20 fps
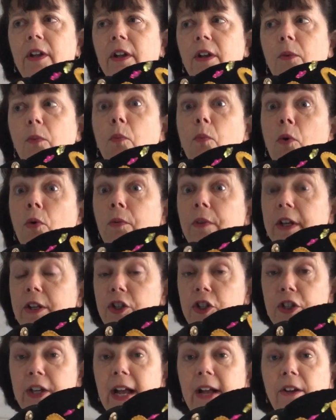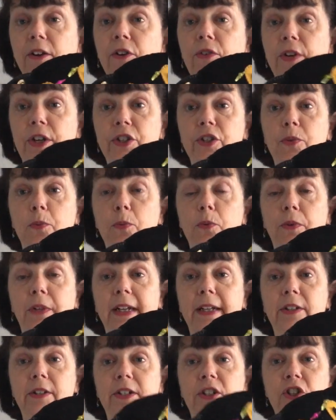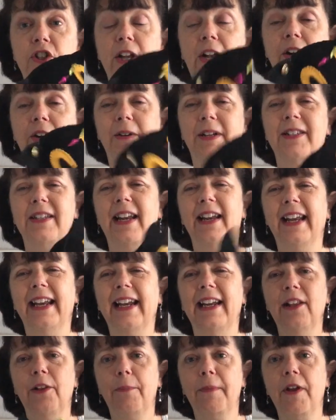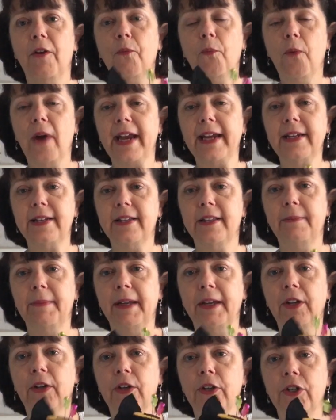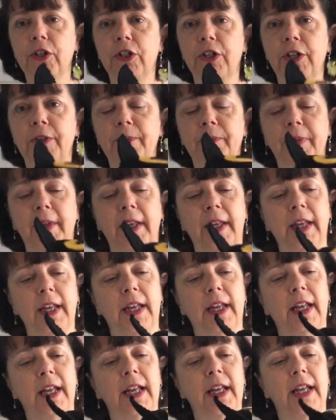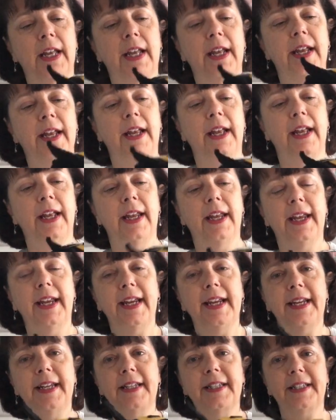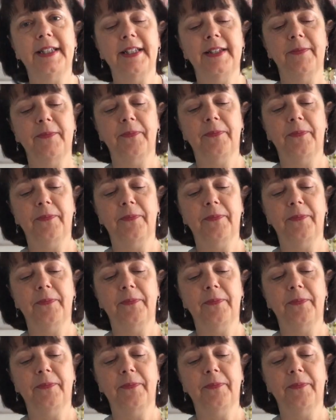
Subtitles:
walnut shell, crushed walnut shell, because I like a little bit of weight to the pincushion. He's